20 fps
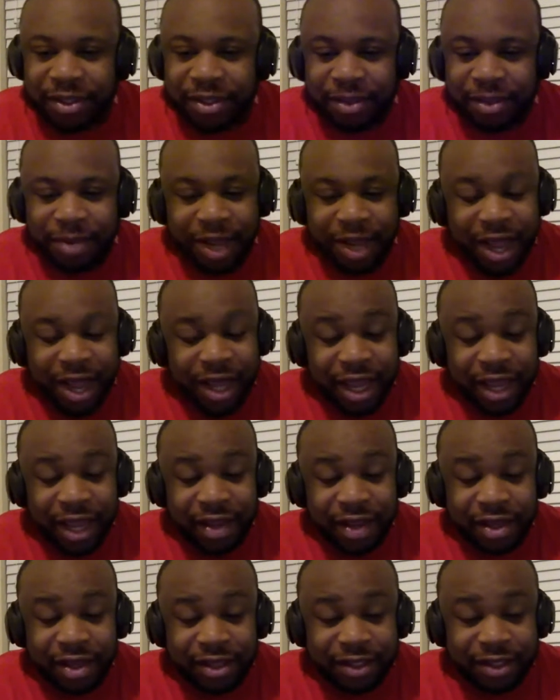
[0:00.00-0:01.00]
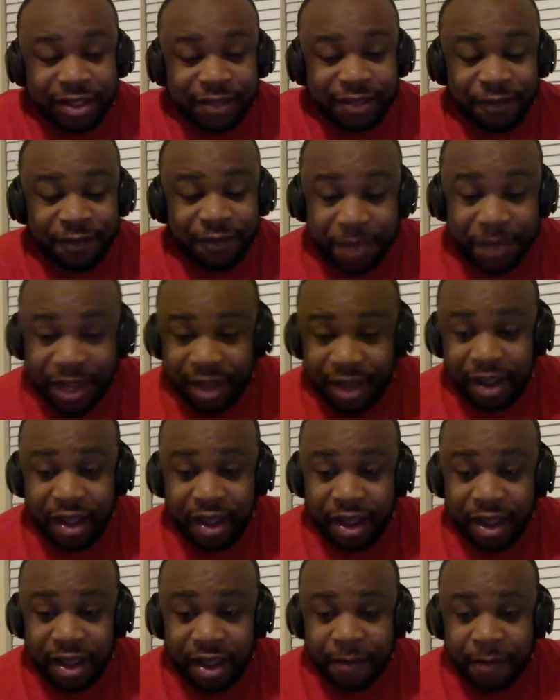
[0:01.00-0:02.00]
because for me,
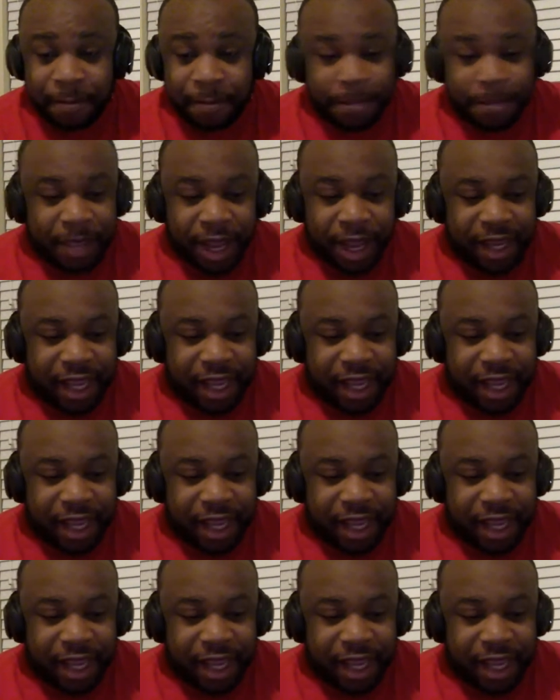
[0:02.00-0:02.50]
I